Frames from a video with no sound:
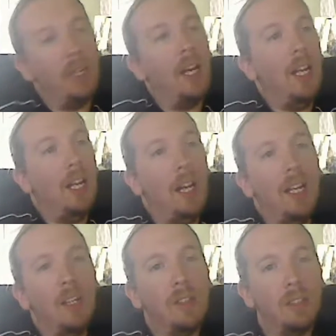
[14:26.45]
I, I
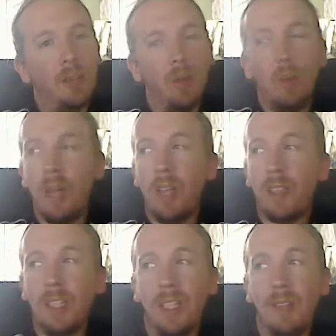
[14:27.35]
know it's him. Nobody
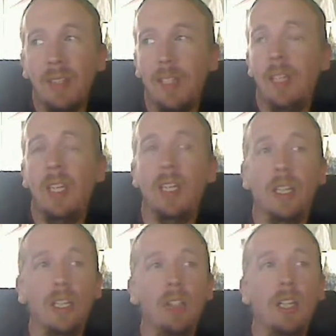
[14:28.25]
else can even
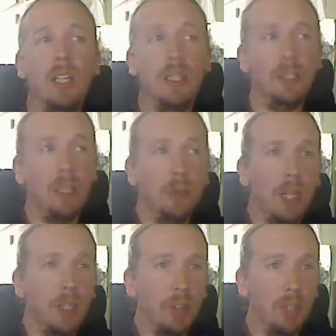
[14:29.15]
like you can't see
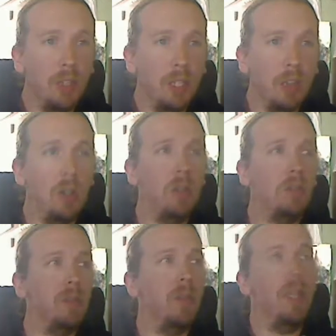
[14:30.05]
my grow at all from like